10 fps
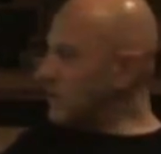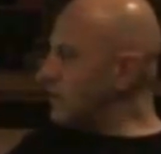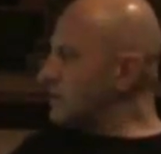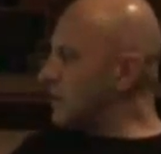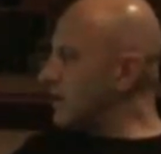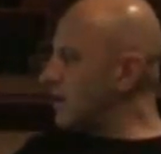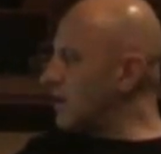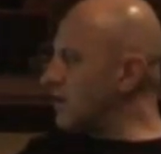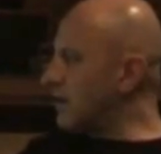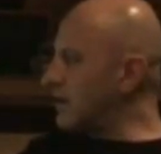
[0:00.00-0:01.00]
there was
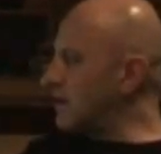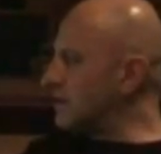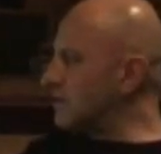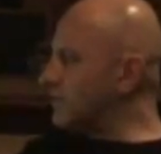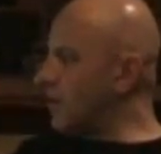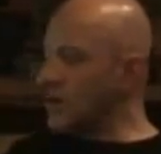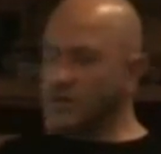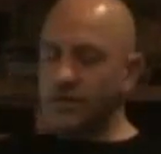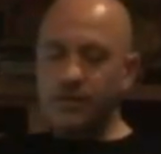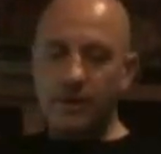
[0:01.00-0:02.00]
a great
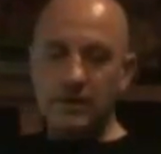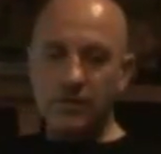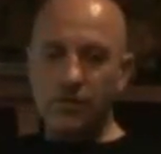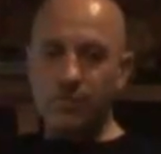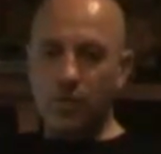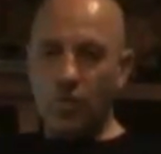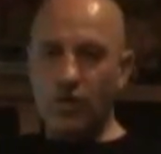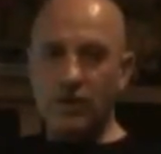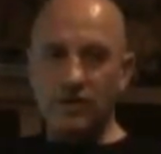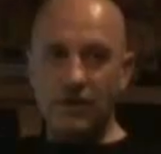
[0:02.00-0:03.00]
mastering place called
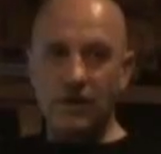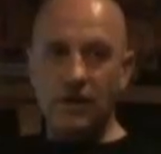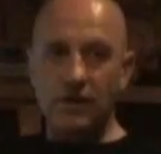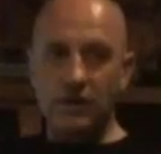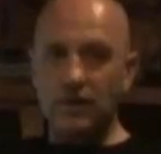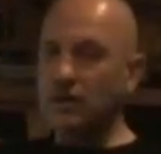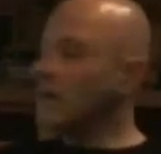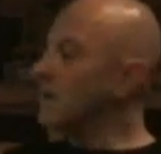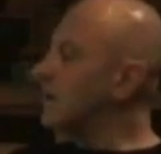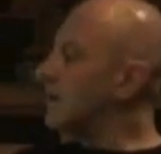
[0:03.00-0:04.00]
Porky's in London,
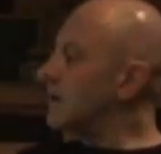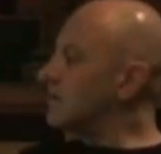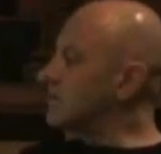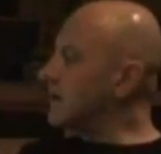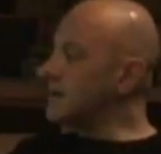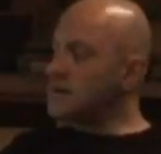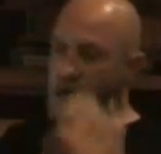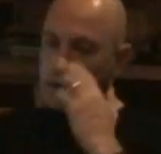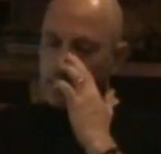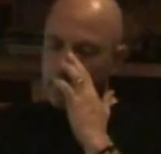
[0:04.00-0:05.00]
and there was an
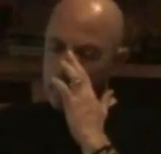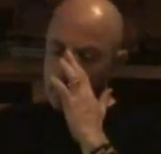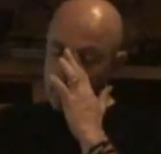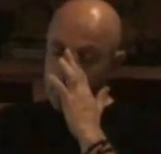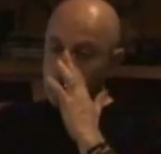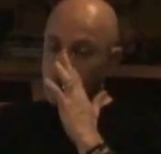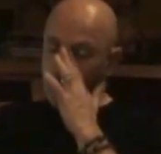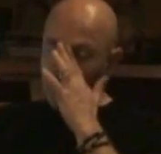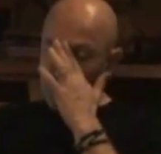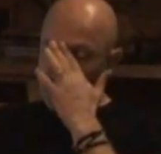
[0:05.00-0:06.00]
engineer there called
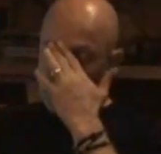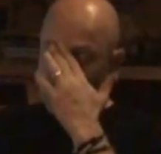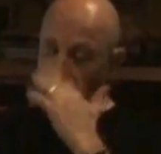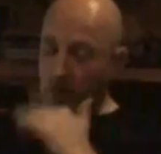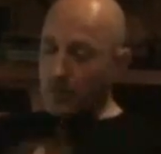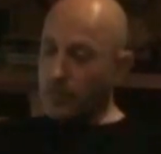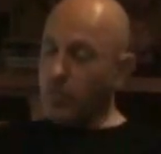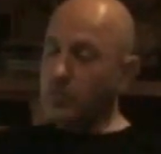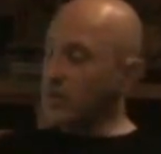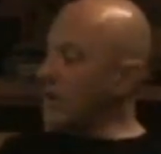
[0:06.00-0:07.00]
Paul
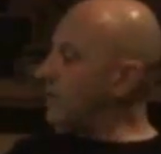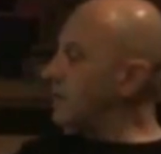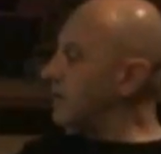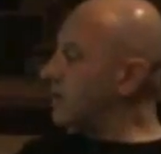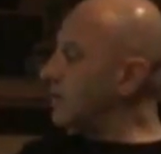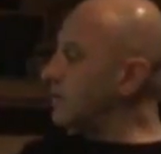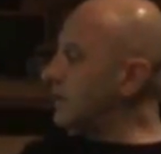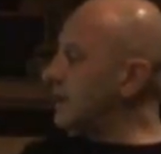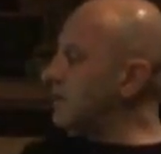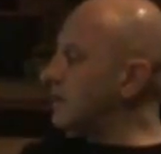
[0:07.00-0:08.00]
Solomon, who
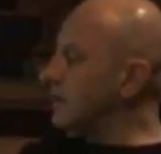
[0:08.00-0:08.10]
said